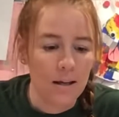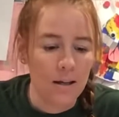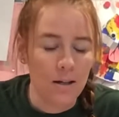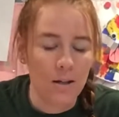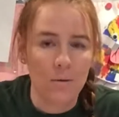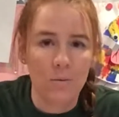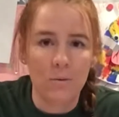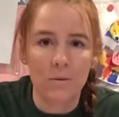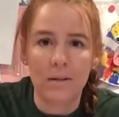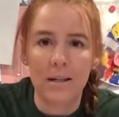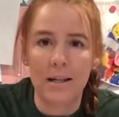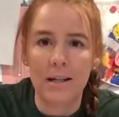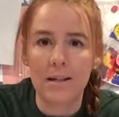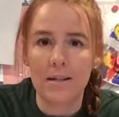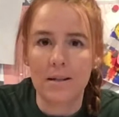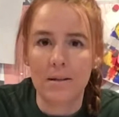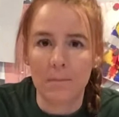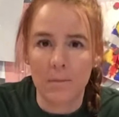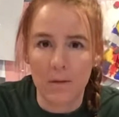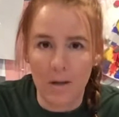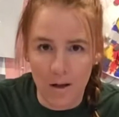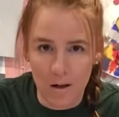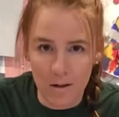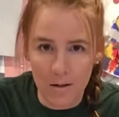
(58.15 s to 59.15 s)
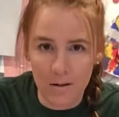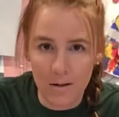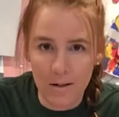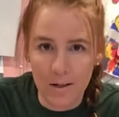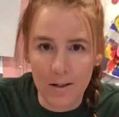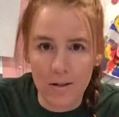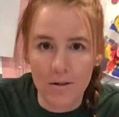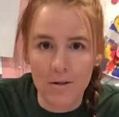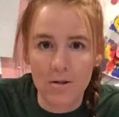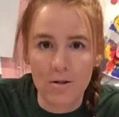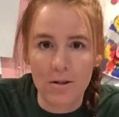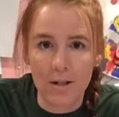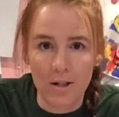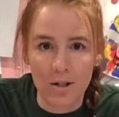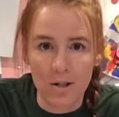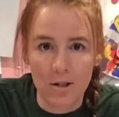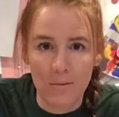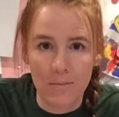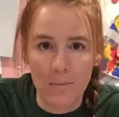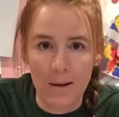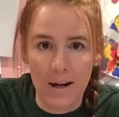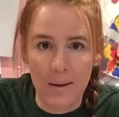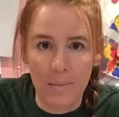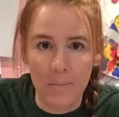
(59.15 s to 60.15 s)
You will need some colored
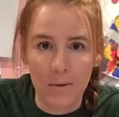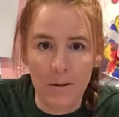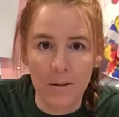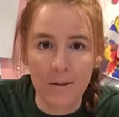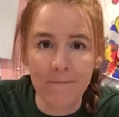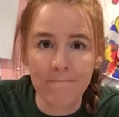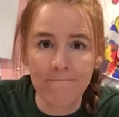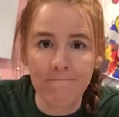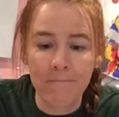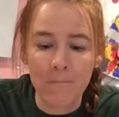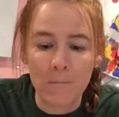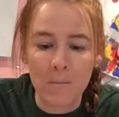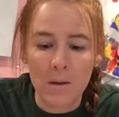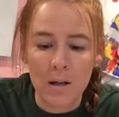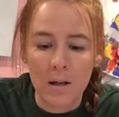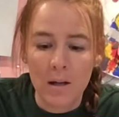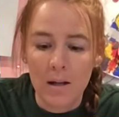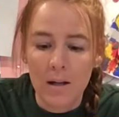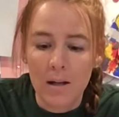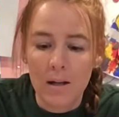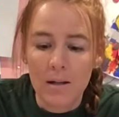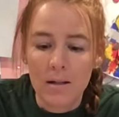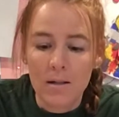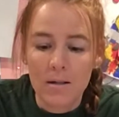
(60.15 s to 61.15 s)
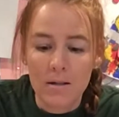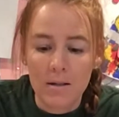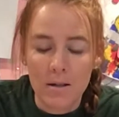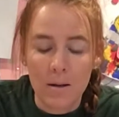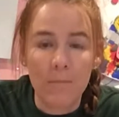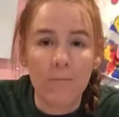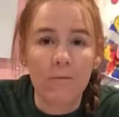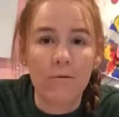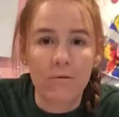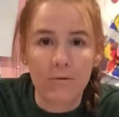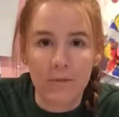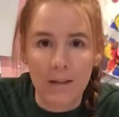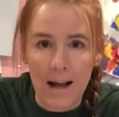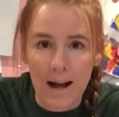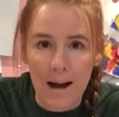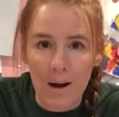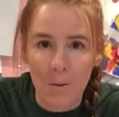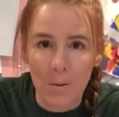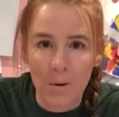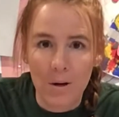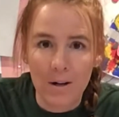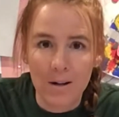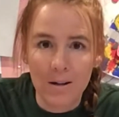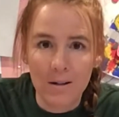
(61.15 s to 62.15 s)
construction paper, some
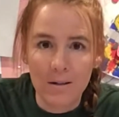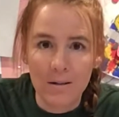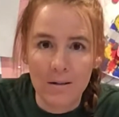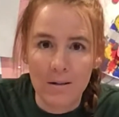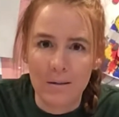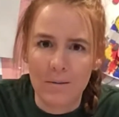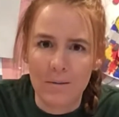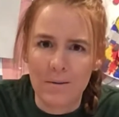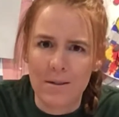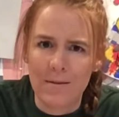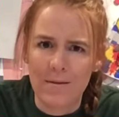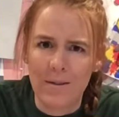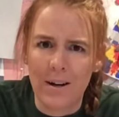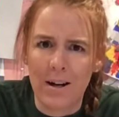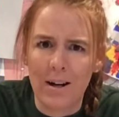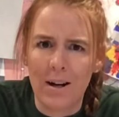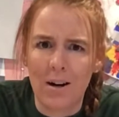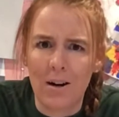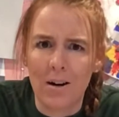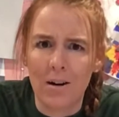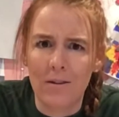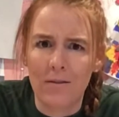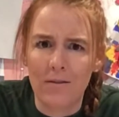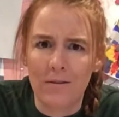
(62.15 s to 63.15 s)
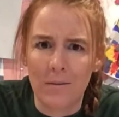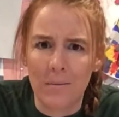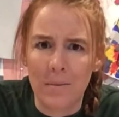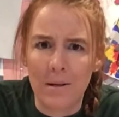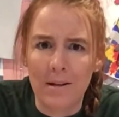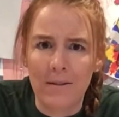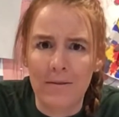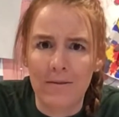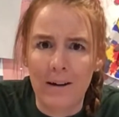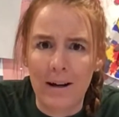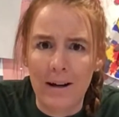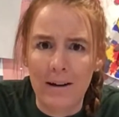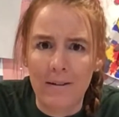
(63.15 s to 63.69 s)
flour. It was very hard for me to find